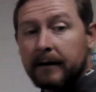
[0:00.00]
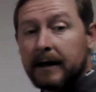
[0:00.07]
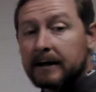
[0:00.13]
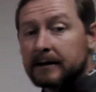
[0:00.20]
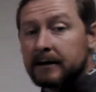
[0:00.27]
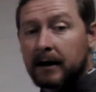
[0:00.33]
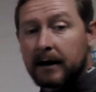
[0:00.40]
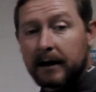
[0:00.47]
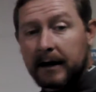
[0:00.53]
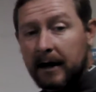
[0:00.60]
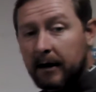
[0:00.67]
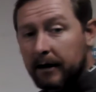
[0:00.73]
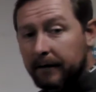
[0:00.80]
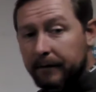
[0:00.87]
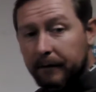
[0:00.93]
That's not
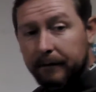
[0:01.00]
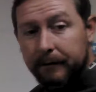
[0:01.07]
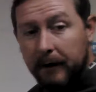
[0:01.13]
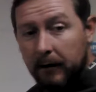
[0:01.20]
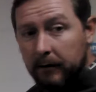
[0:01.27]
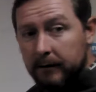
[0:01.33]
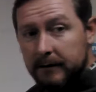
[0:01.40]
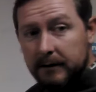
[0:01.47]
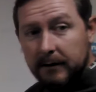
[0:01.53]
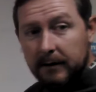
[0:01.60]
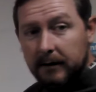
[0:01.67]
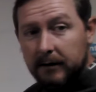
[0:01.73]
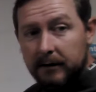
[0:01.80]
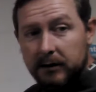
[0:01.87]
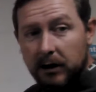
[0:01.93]
accounting for phones
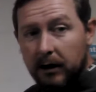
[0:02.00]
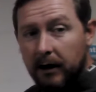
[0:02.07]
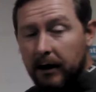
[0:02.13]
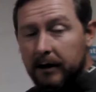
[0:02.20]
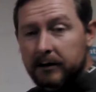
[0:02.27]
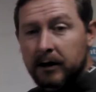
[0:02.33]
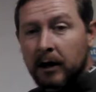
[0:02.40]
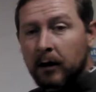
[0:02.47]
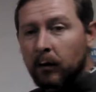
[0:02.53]
to charge,